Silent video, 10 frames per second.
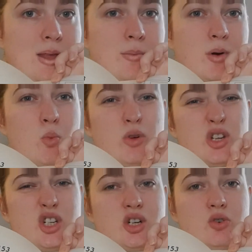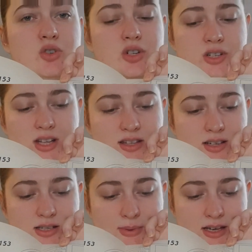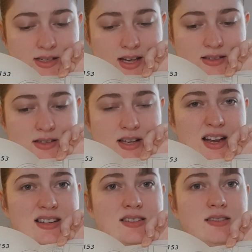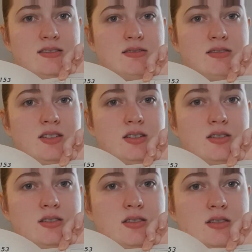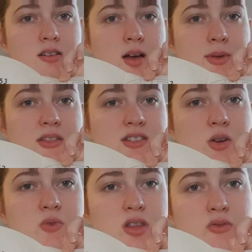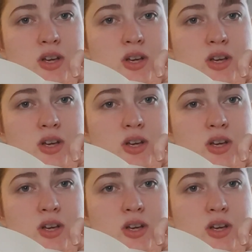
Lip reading: But with children's, that does make sense. And I mean, there's only 3